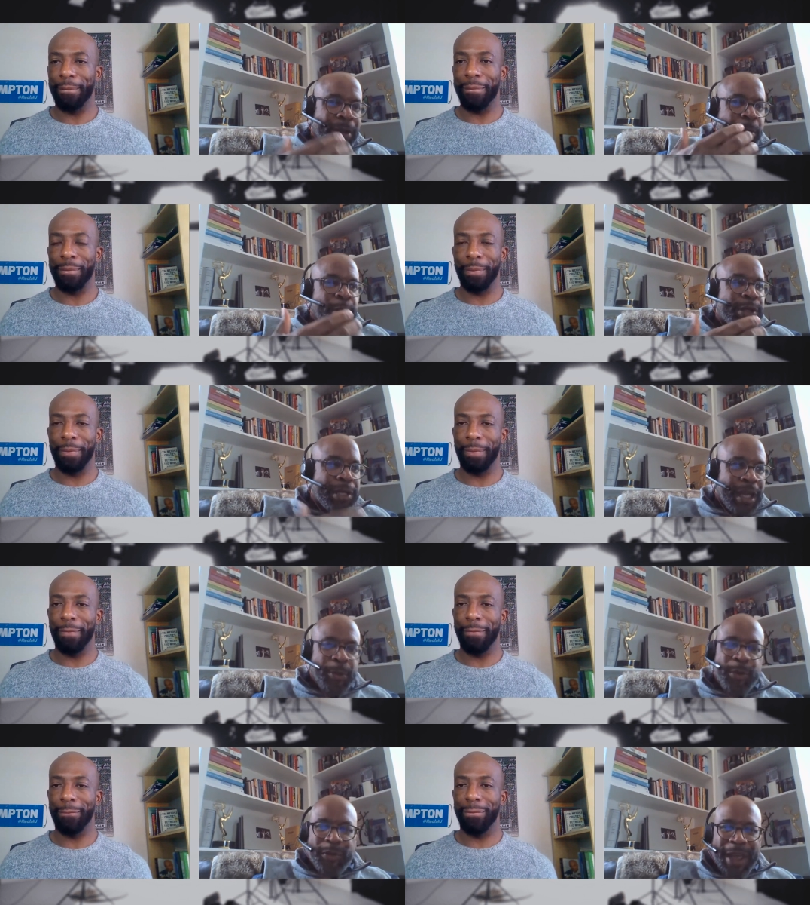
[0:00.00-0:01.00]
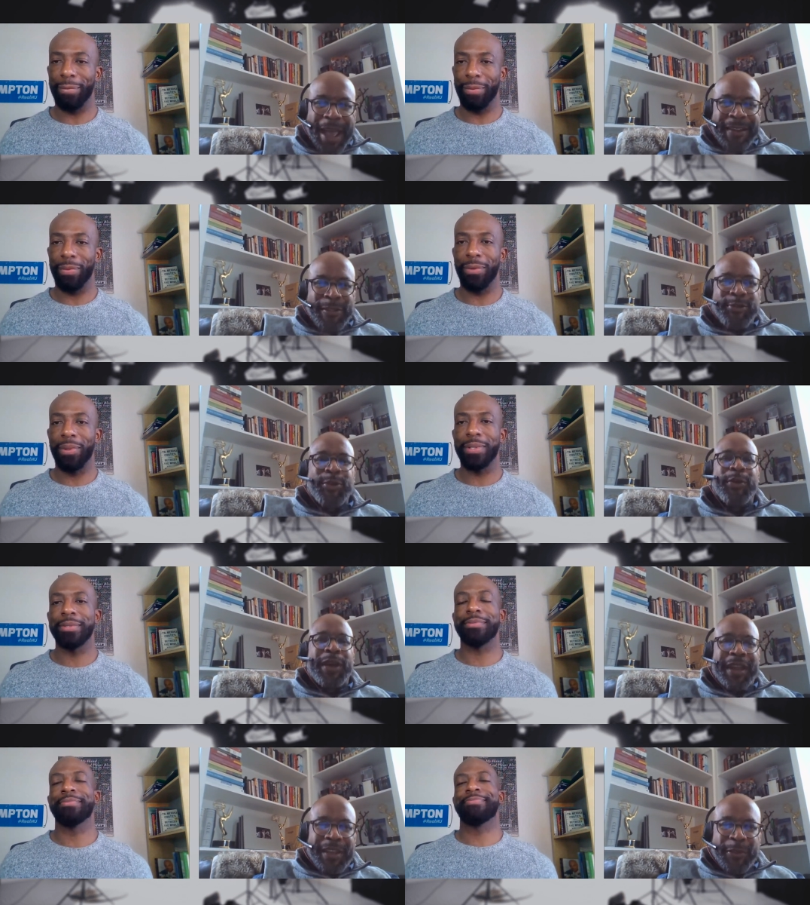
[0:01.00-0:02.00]
Speaker 1: emotionally I would have gotten through
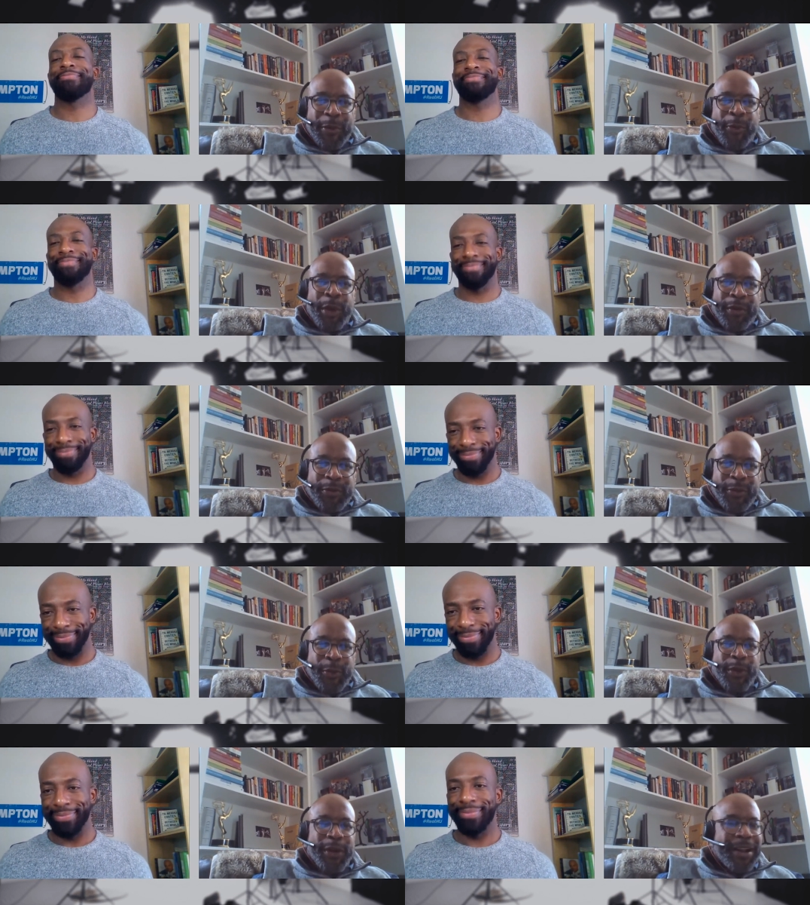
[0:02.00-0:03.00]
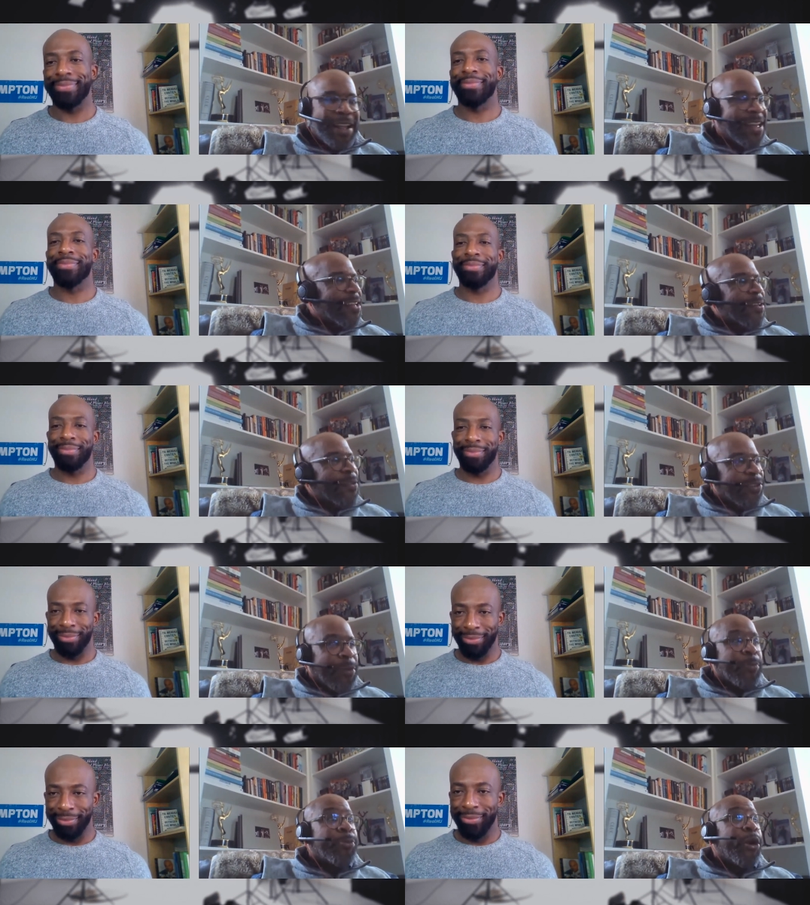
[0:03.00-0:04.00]
it if it weren't for
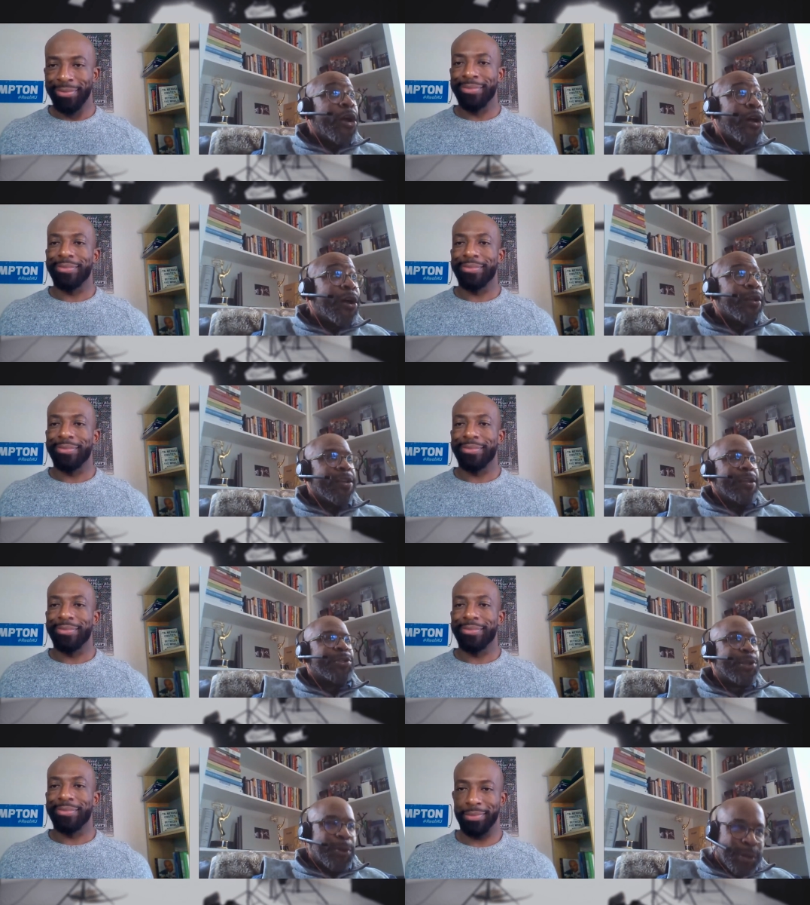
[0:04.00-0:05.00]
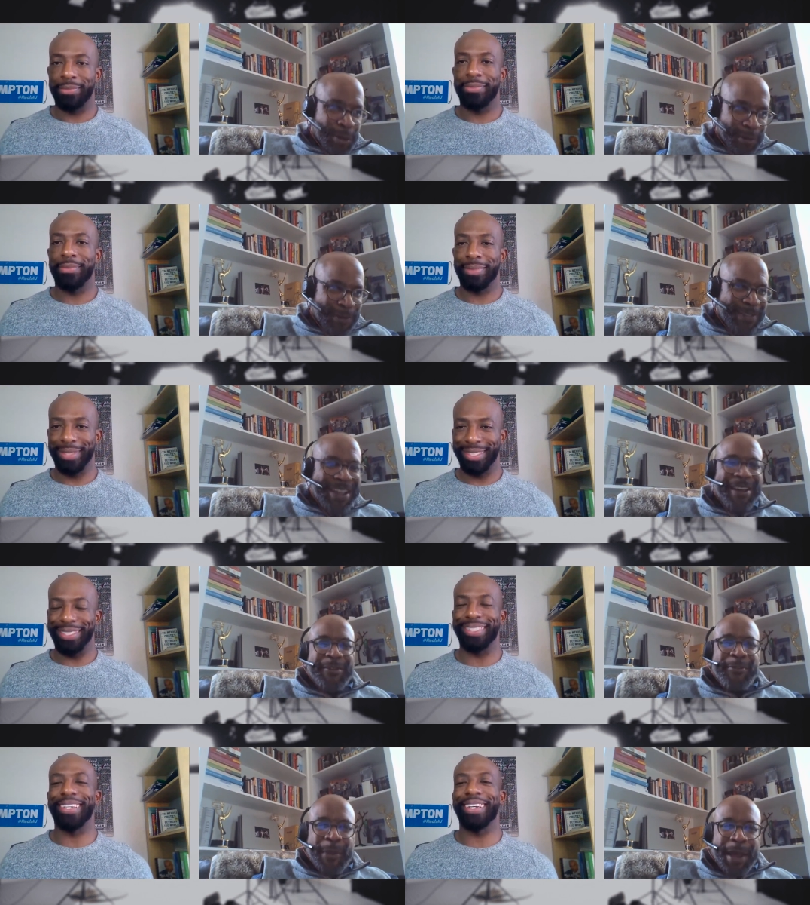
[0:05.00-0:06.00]
some broad shoulders
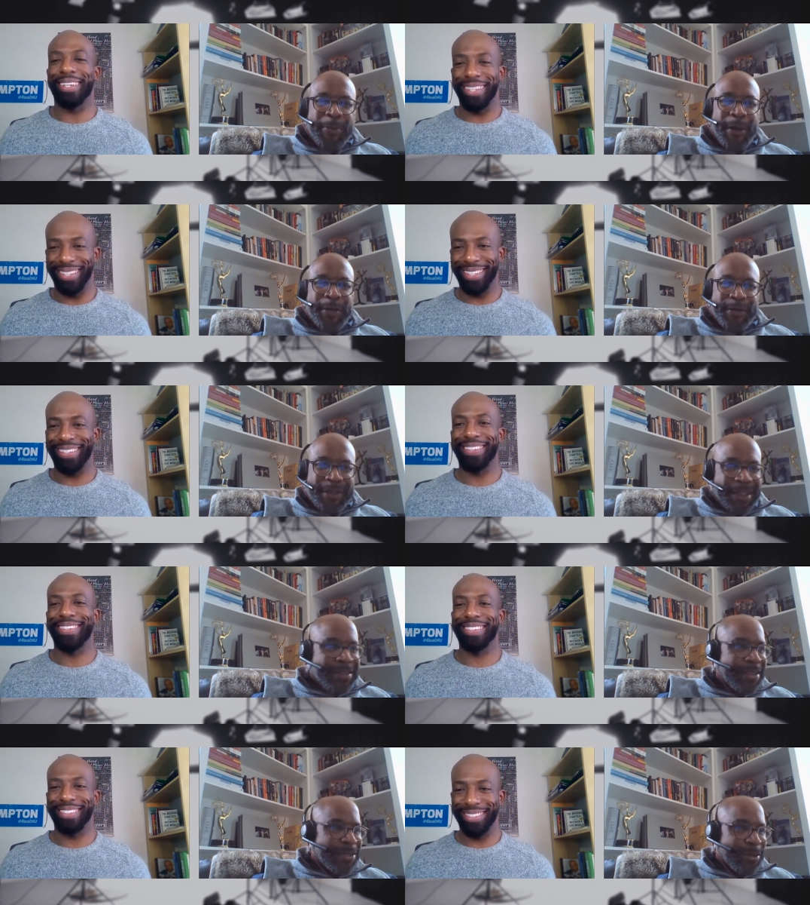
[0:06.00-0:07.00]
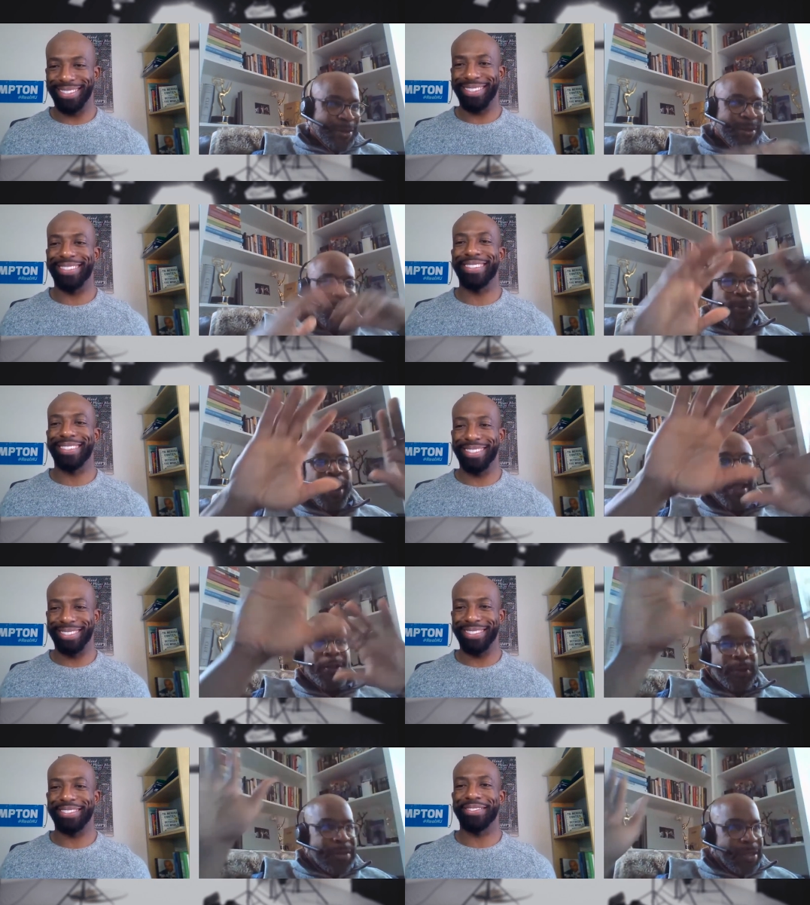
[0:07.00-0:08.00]
of my brothers and sisters
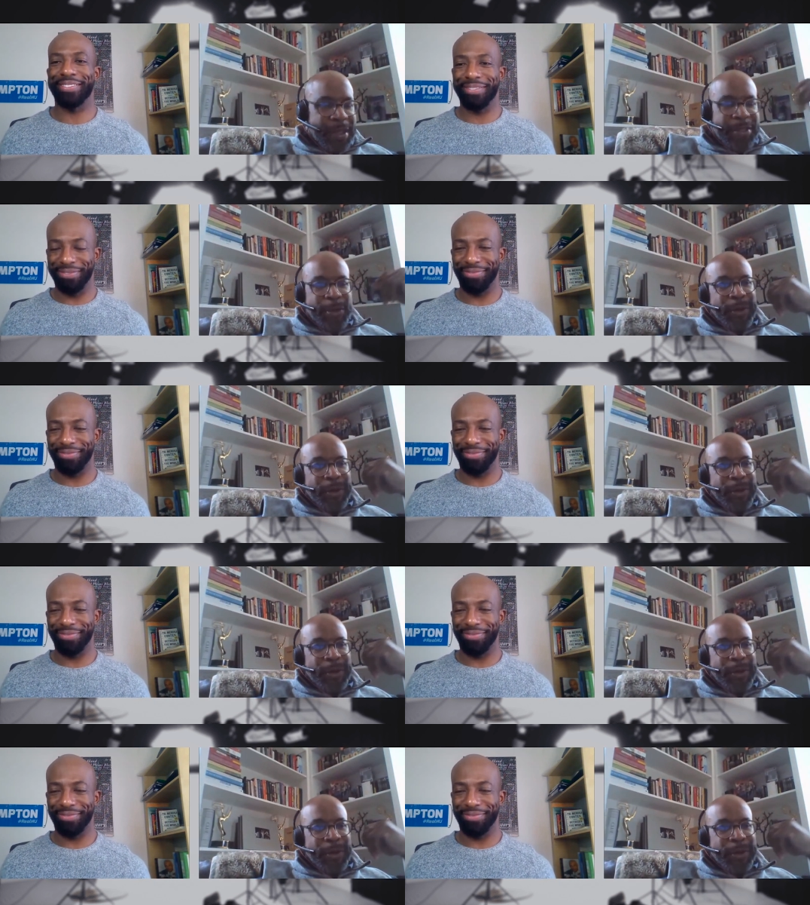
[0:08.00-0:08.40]
around the, the